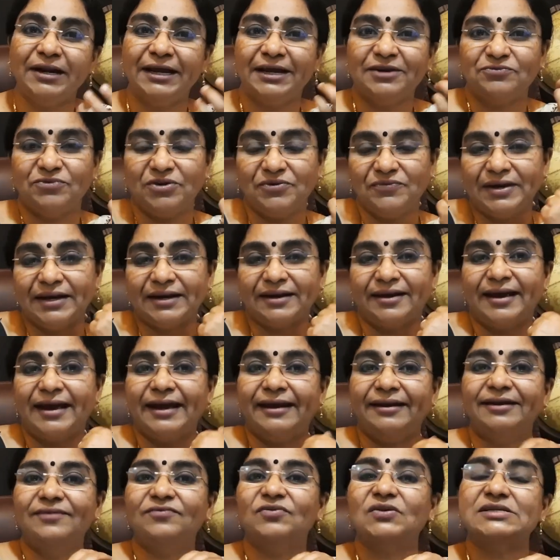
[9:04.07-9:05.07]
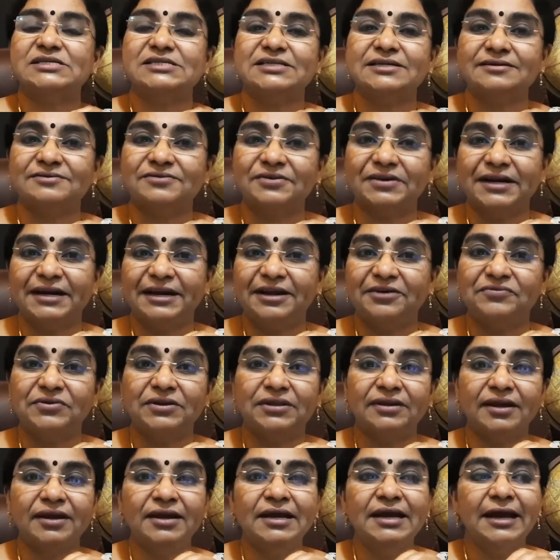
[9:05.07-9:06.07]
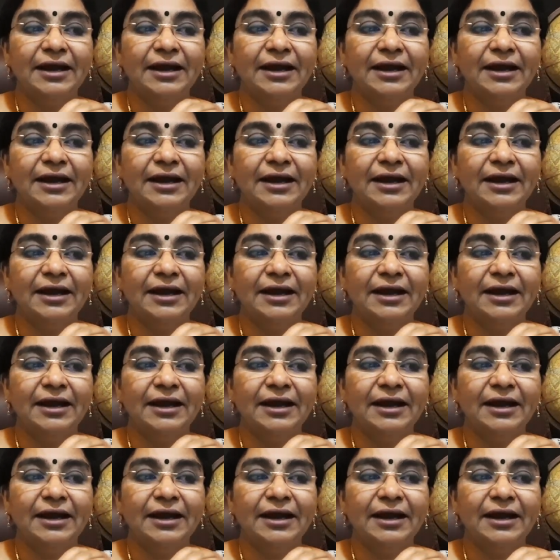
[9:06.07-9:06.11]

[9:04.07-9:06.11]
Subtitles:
and we were carrying the children and everything.